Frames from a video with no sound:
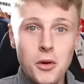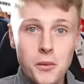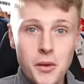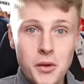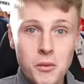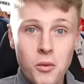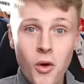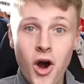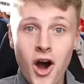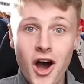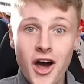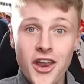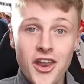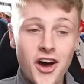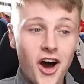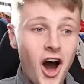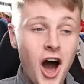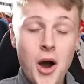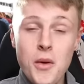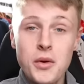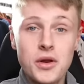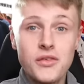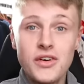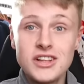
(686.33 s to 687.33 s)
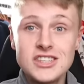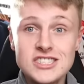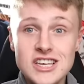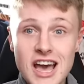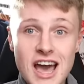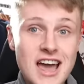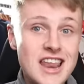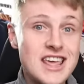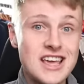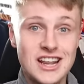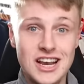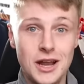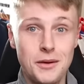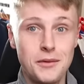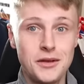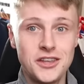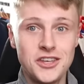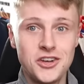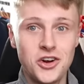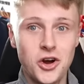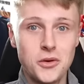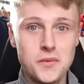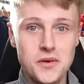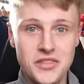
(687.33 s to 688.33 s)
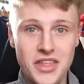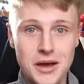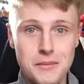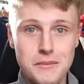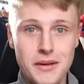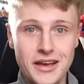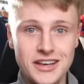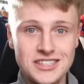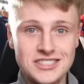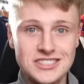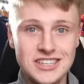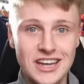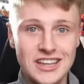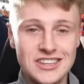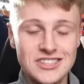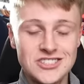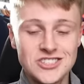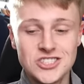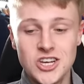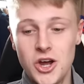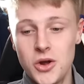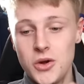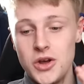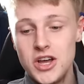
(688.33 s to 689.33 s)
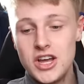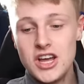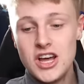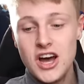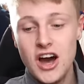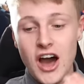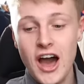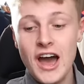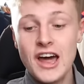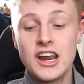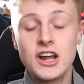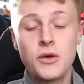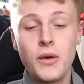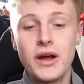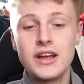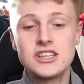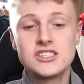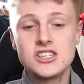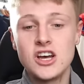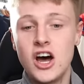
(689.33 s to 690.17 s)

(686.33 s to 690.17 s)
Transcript: But we weren't. I would have went to any club in Europe, if that makes sense. So I had a great